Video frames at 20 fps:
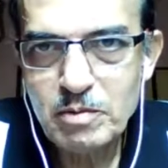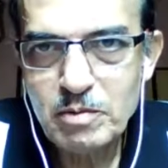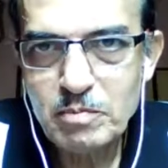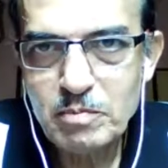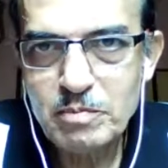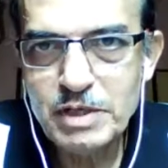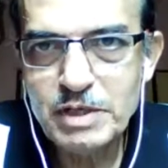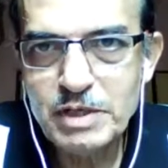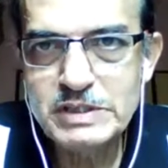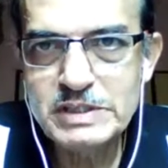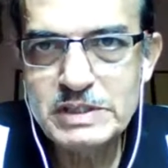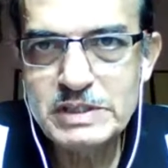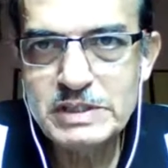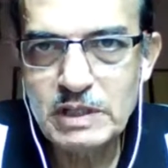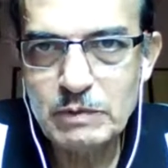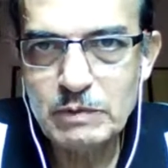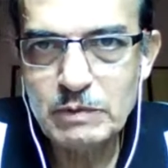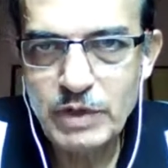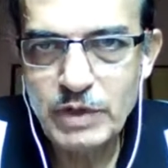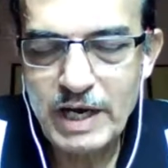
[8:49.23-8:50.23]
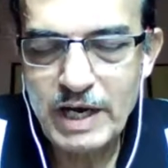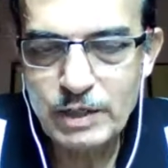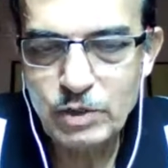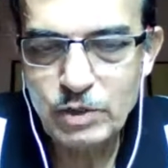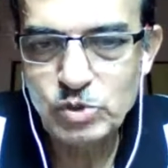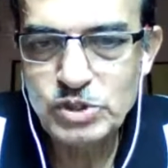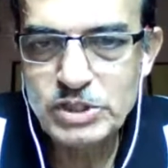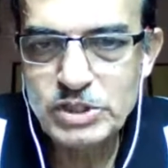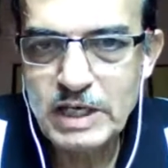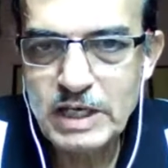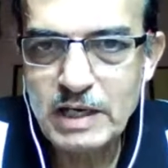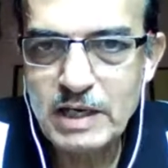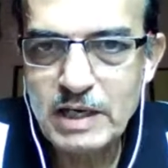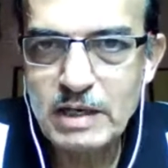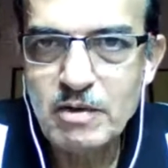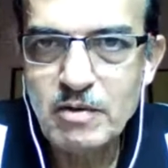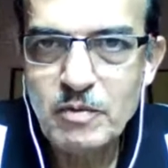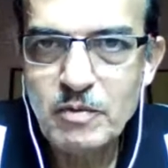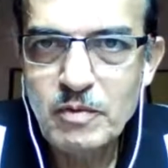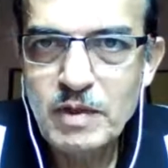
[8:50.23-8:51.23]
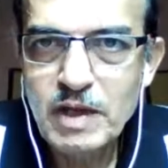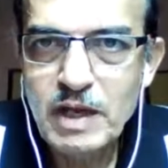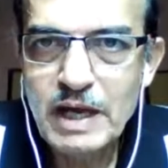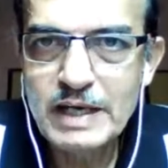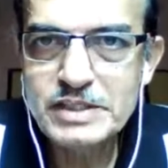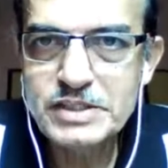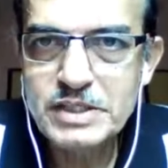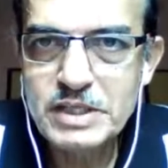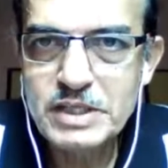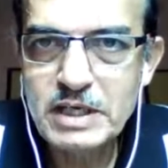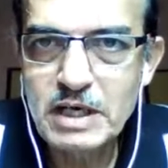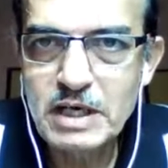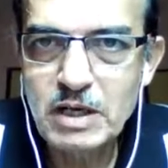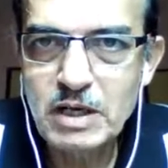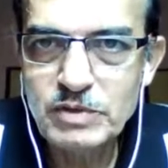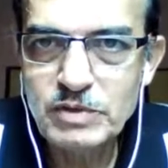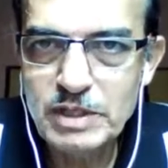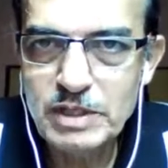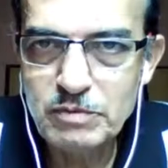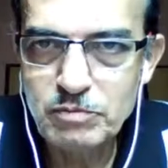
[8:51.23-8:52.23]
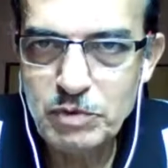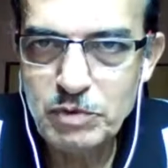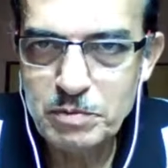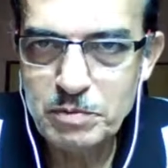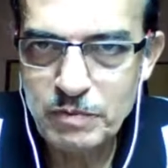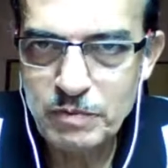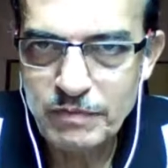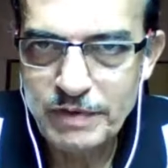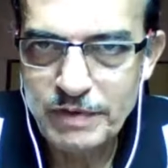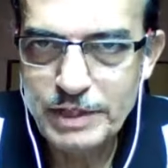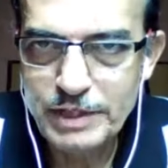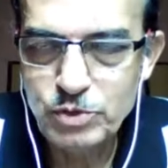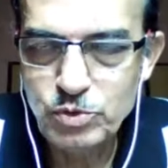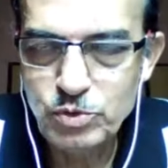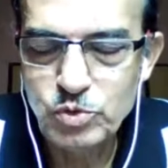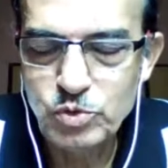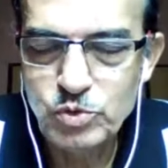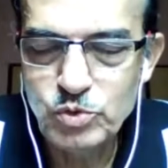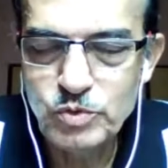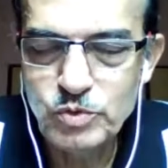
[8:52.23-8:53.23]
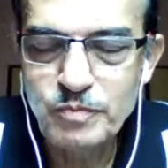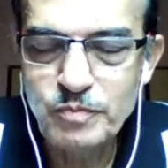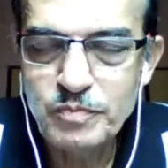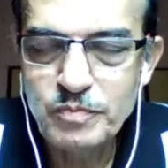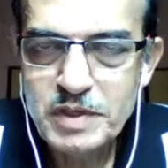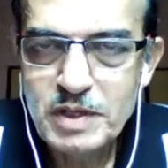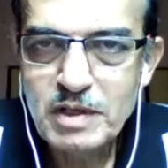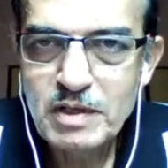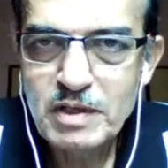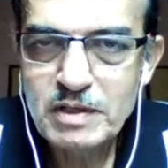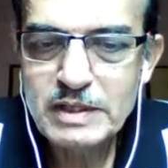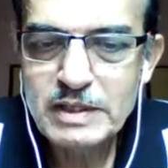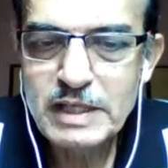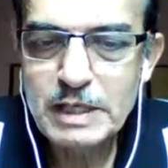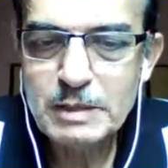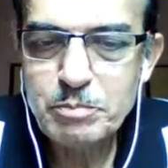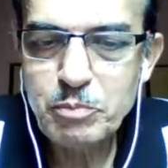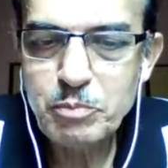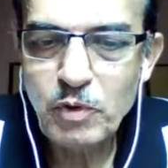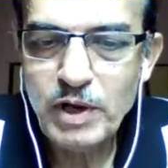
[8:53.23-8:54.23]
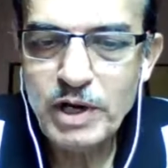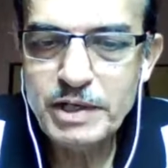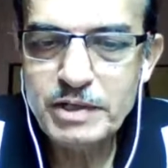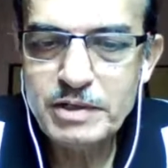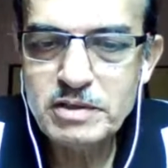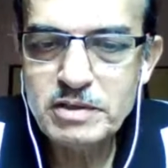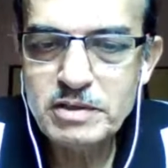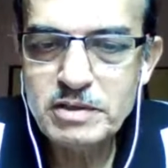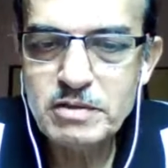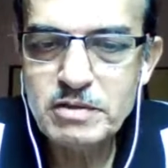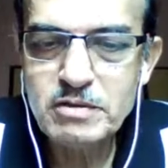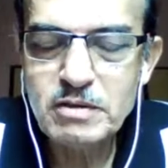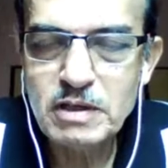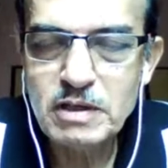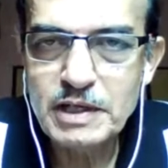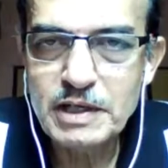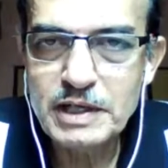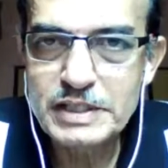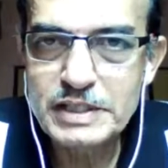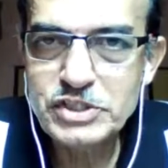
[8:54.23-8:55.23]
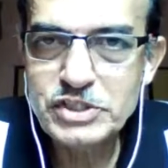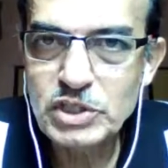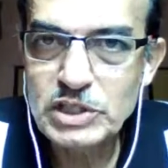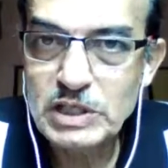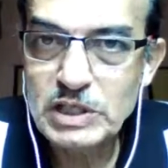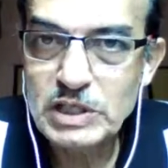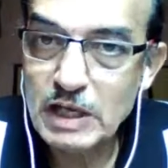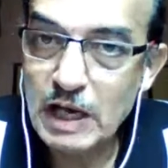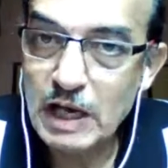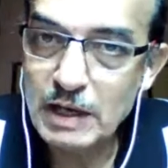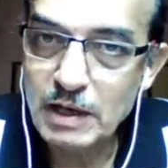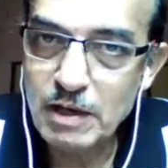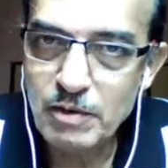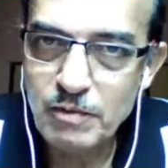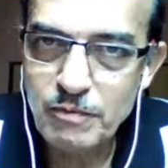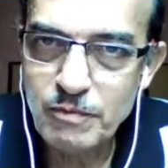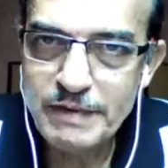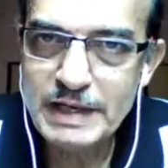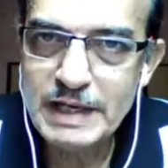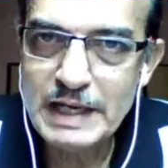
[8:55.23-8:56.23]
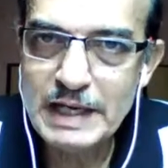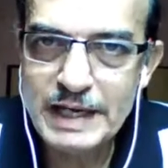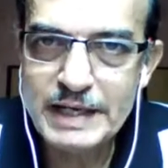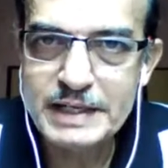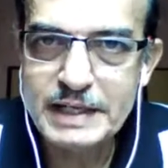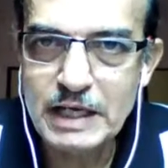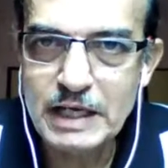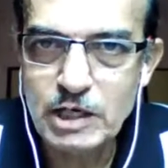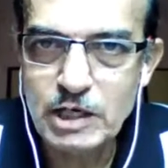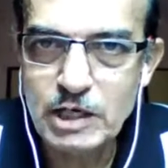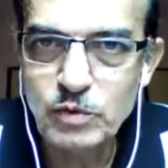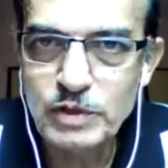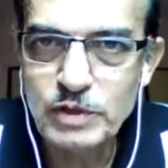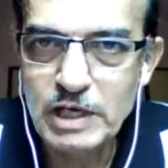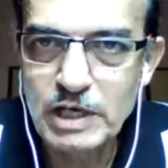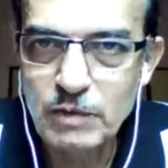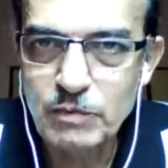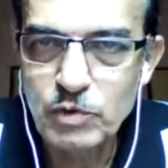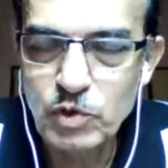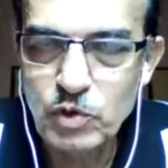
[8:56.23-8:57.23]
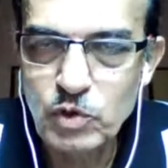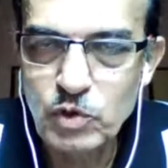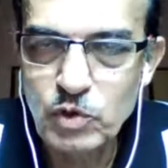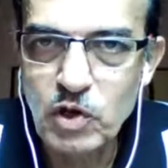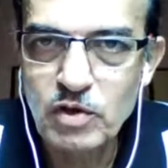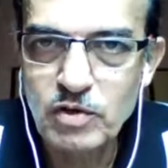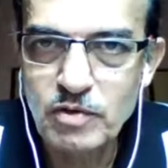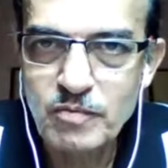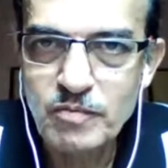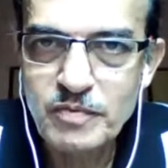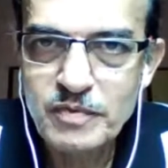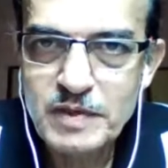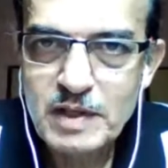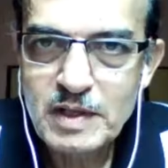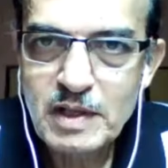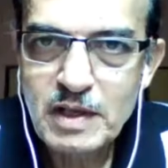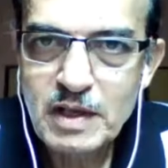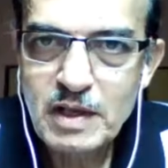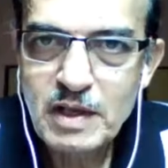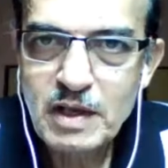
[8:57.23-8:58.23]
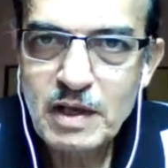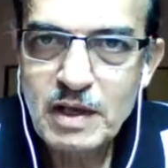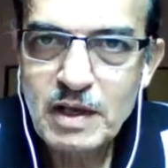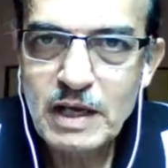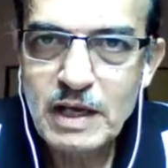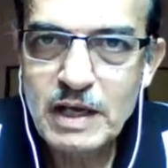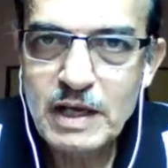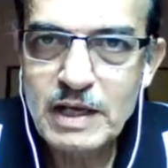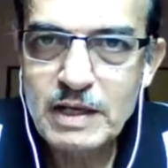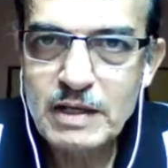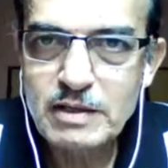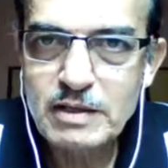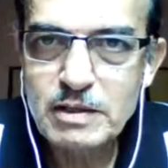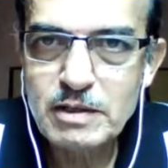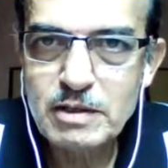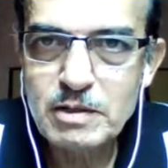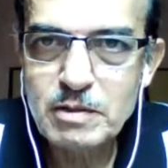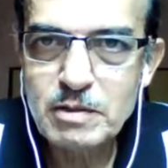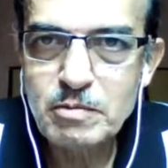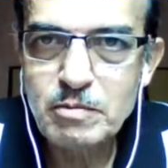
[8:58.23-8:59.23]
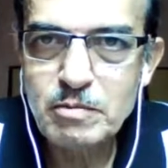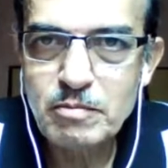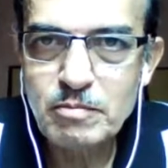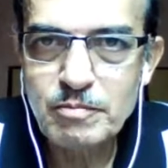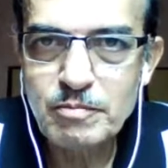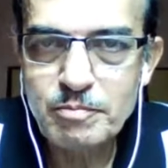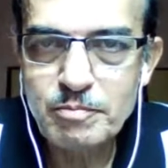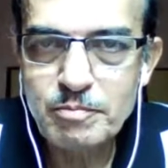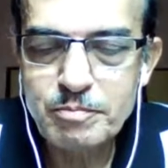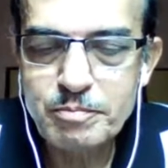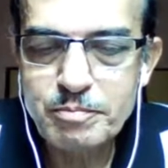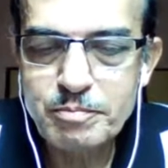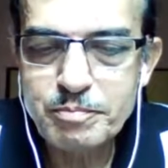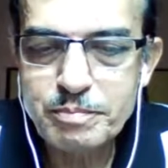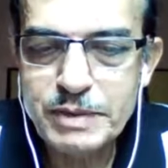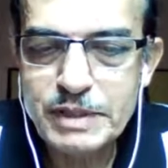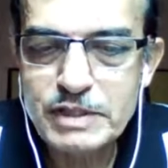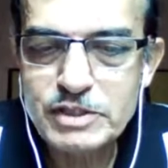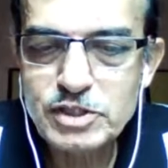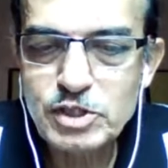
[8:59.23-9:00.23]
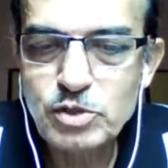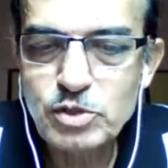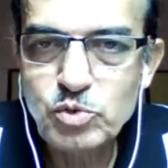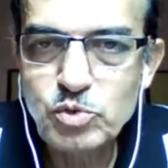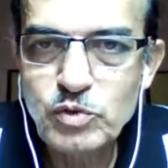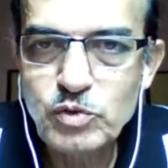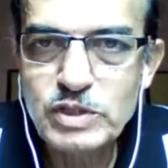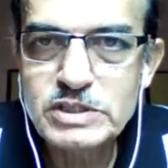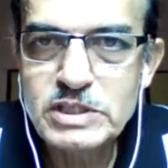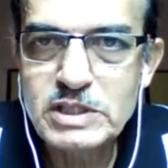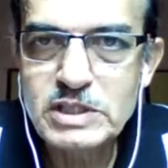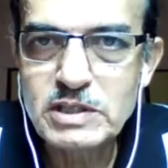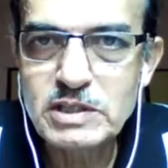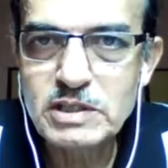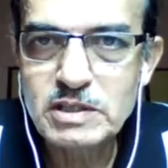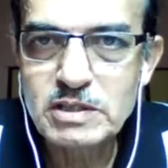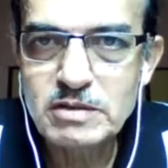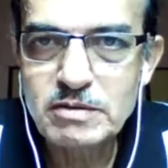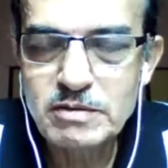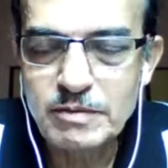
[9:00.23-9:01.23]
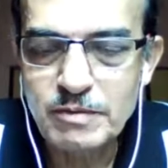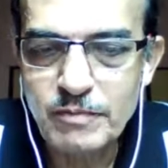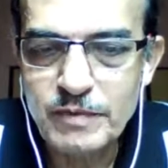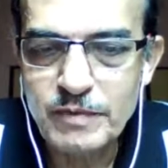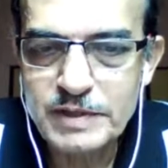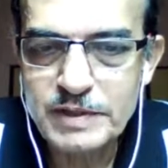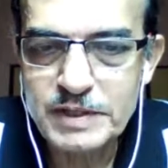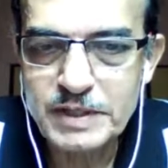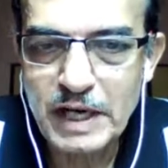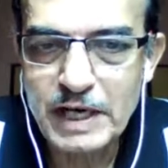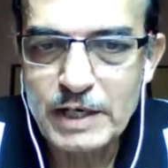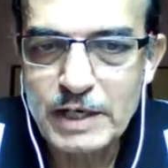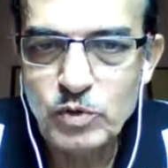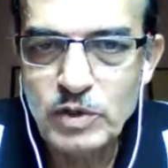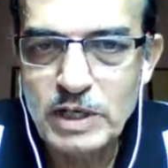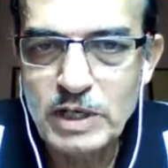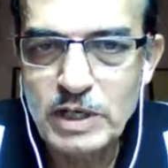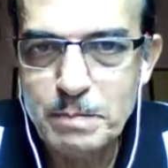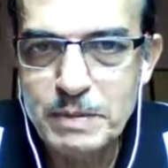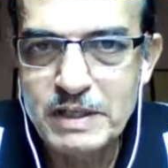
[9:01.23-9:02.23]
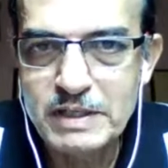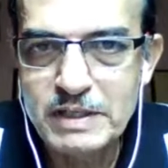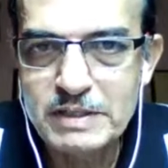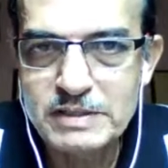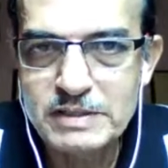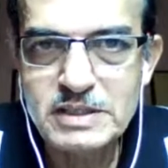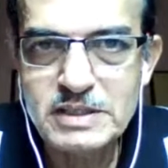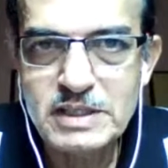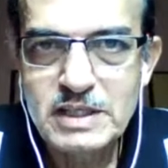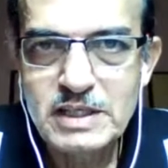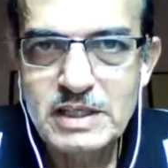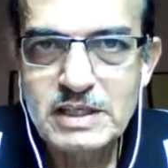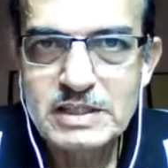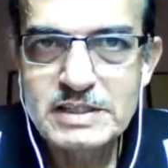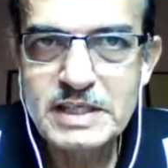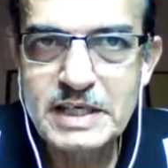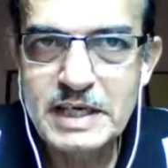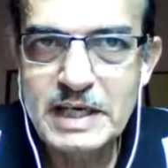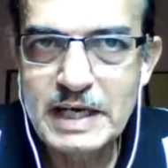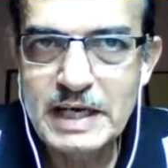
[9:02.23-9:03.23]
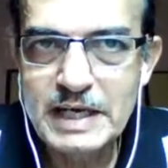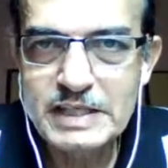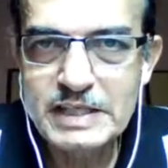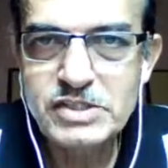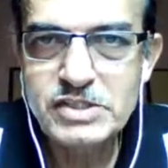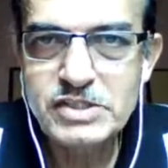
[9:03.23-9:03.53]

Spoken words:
but we had to stay at Shegav. Then we went to that point, reach very late, around 11 o'clock. And the person who was trying to help us said, "Let's